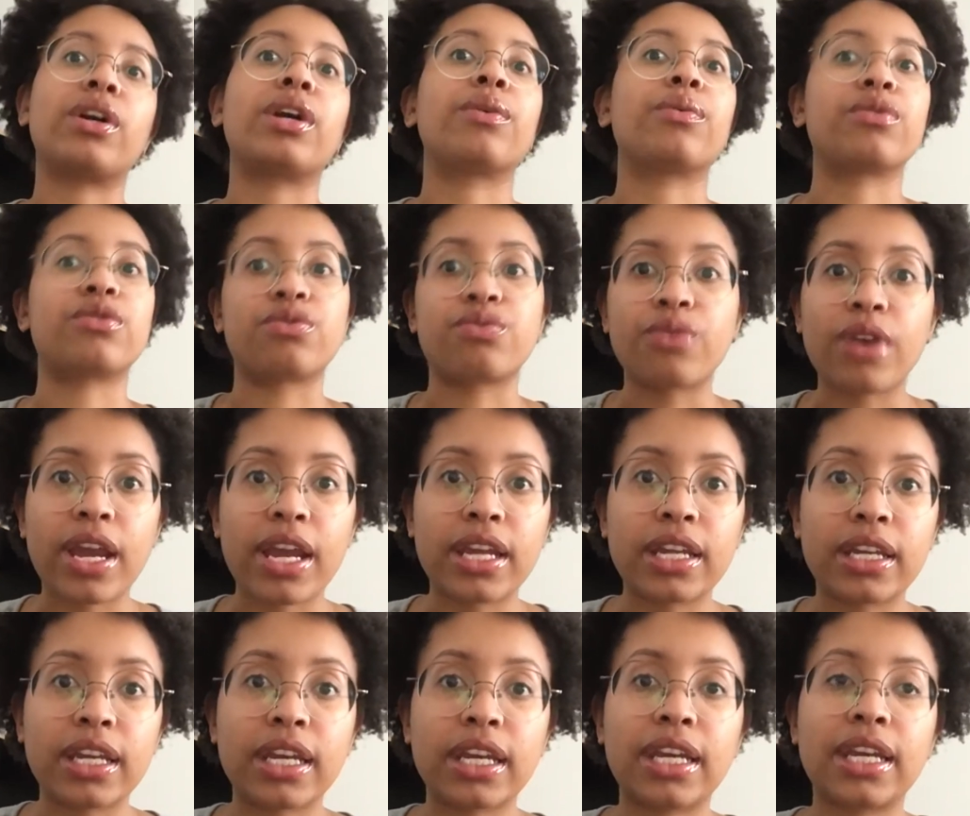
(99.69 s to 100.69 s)
It was
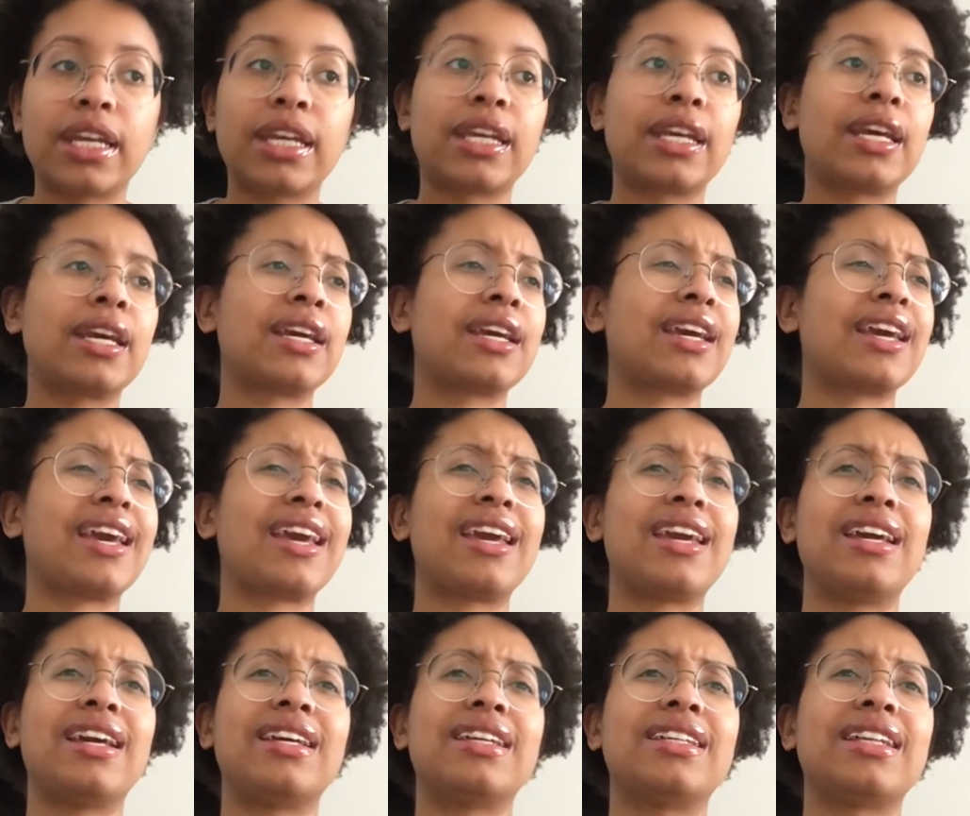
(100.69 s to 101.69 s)
raining,
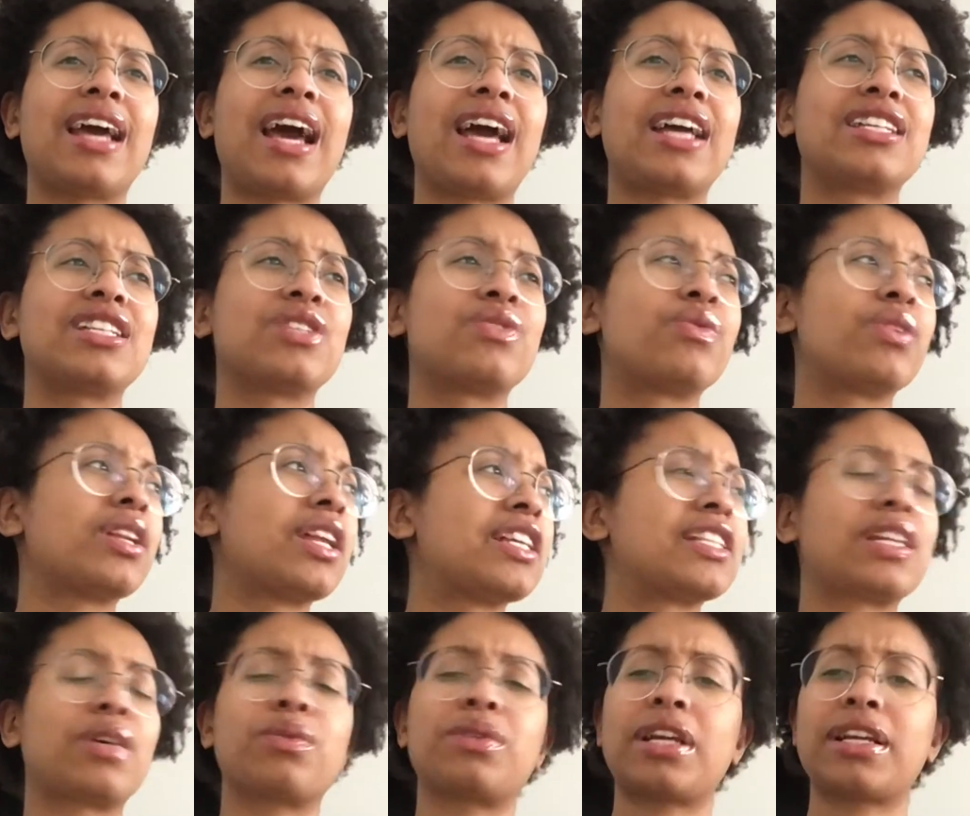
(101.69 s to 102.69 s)
and I just realized
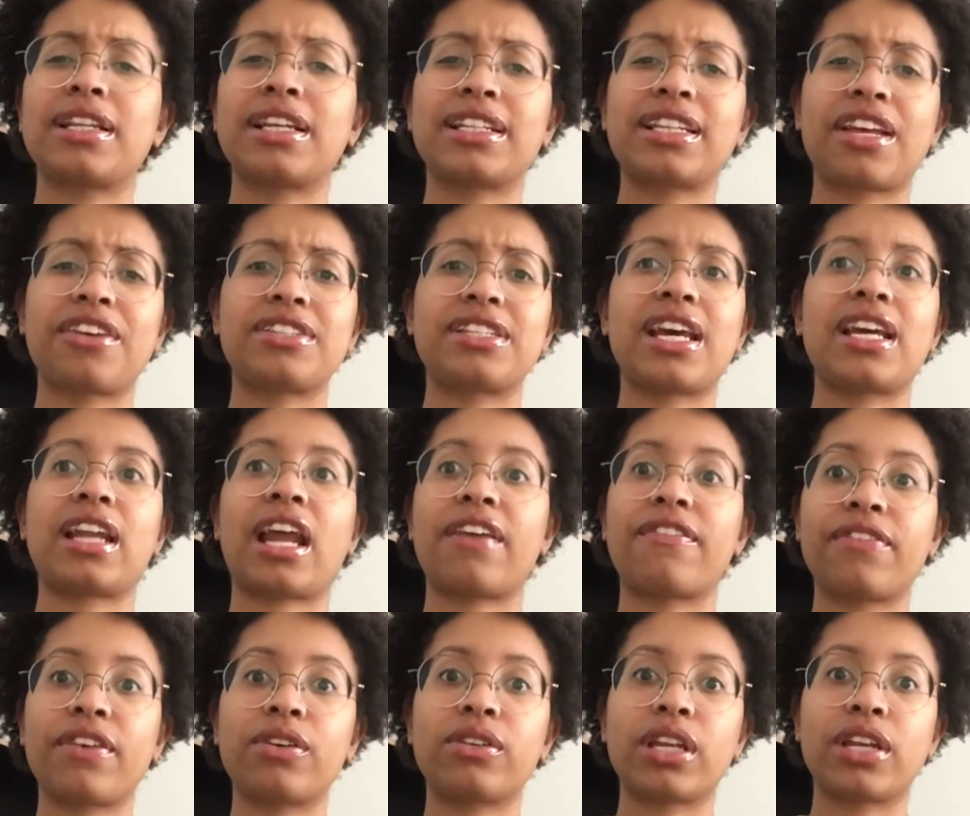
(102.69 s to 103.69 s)
when I looked outside I
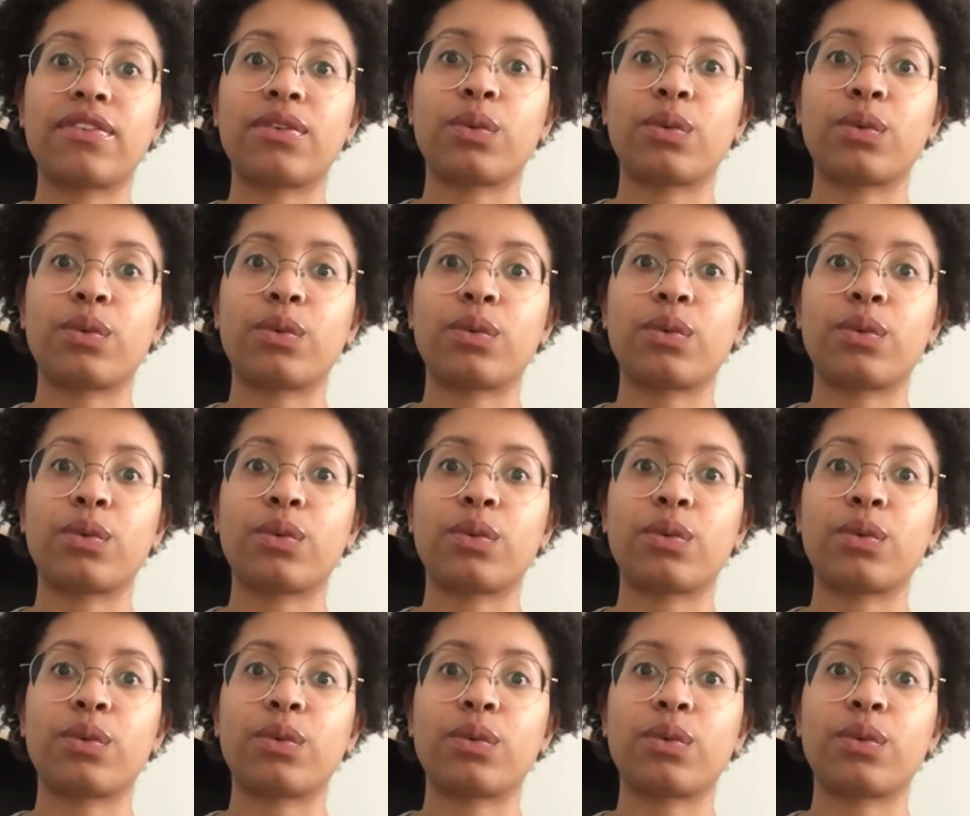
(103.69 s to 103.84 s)
felt even